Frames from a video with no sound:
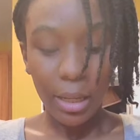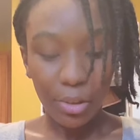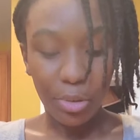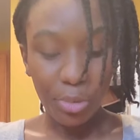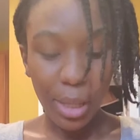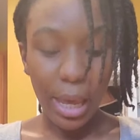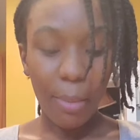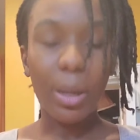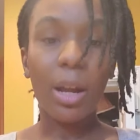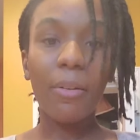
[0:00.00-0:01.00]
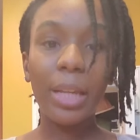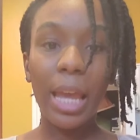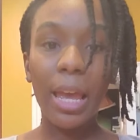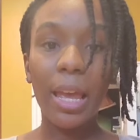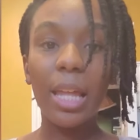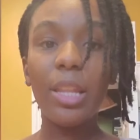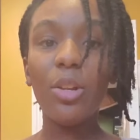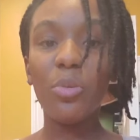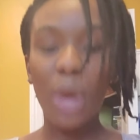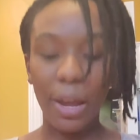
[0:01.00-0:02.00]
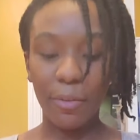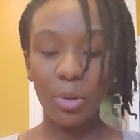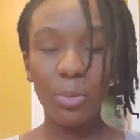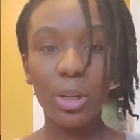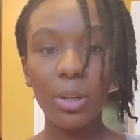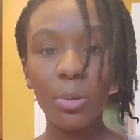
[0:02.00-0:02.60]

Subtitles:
You do that, but I already had, and then after you were done,